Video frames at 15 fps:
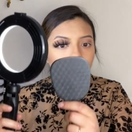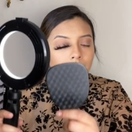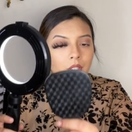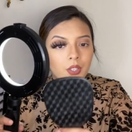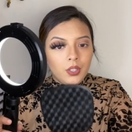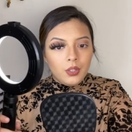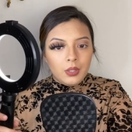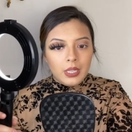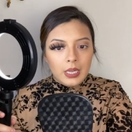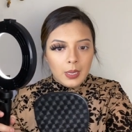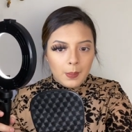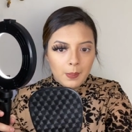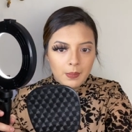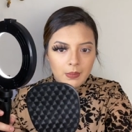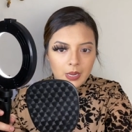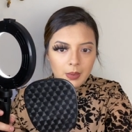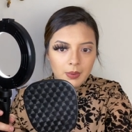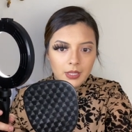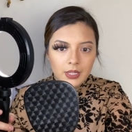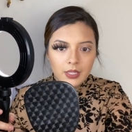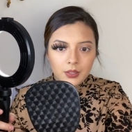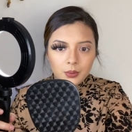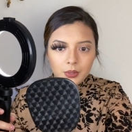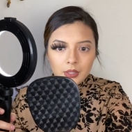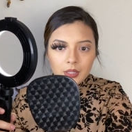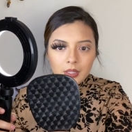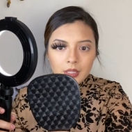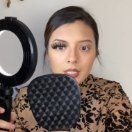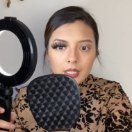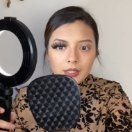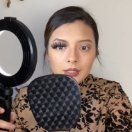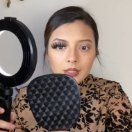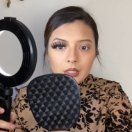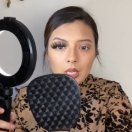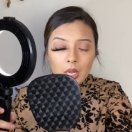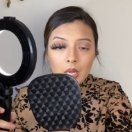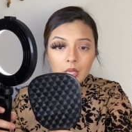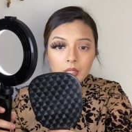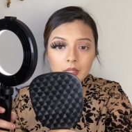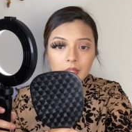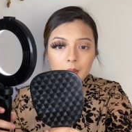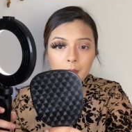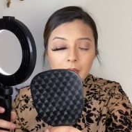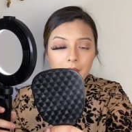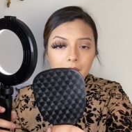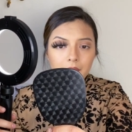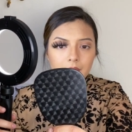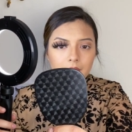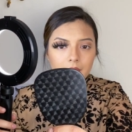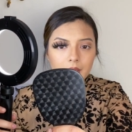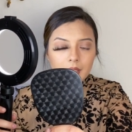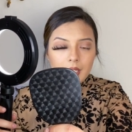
you know, like maybe these would look nice on someone else,